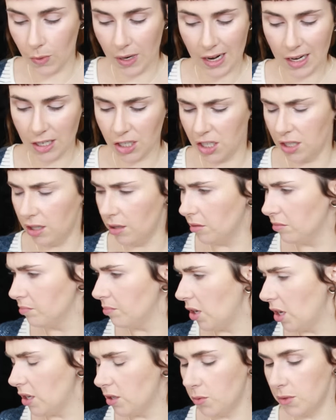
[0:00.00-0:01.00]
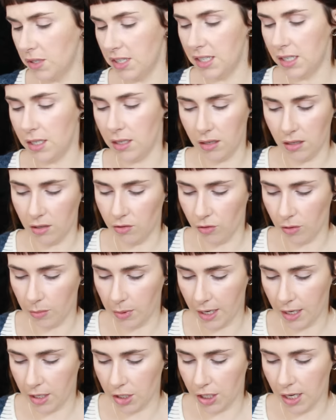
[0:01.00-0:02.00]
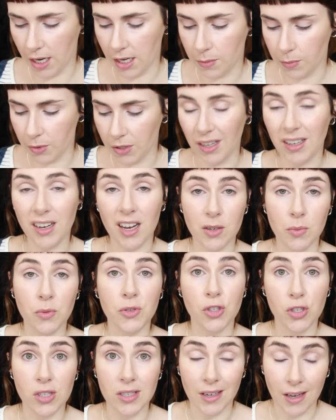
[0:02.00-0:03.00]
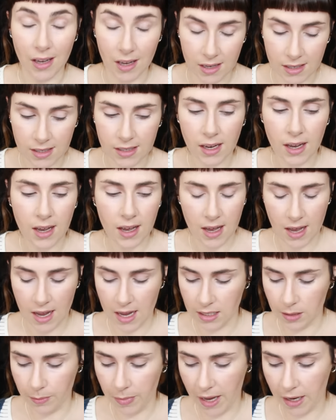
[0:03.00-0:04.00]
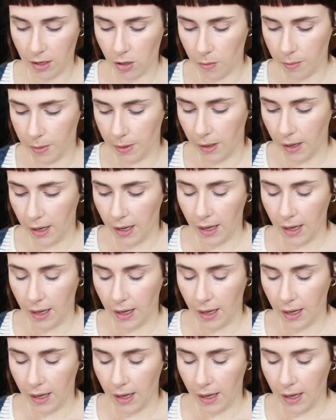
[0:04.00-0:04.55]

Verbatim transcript: Well, actually the blonde one I didn't need to replenish yet, but I got one just in case as a backup.